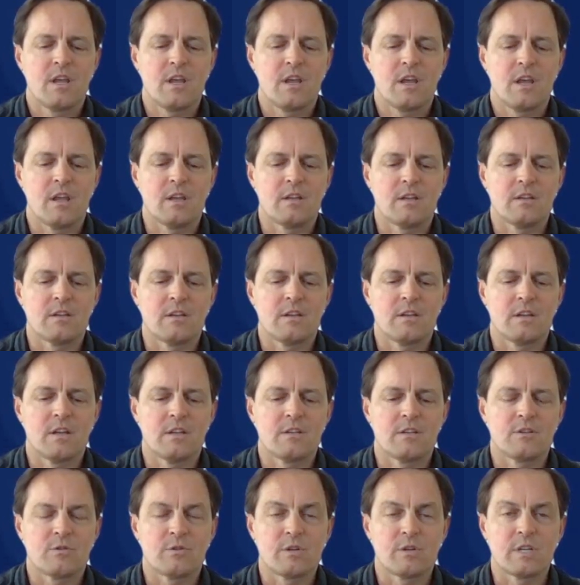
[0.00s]

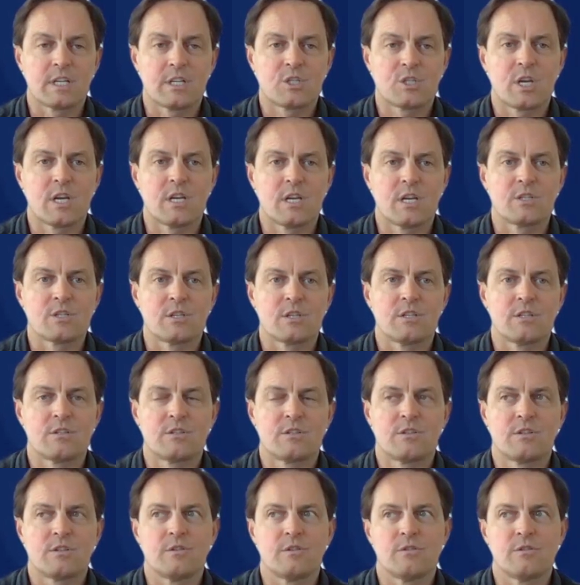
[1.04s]
and certain exchanges
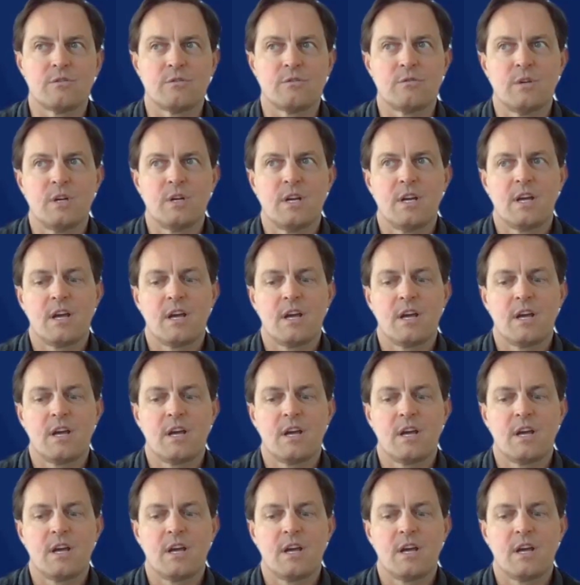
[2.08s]
to,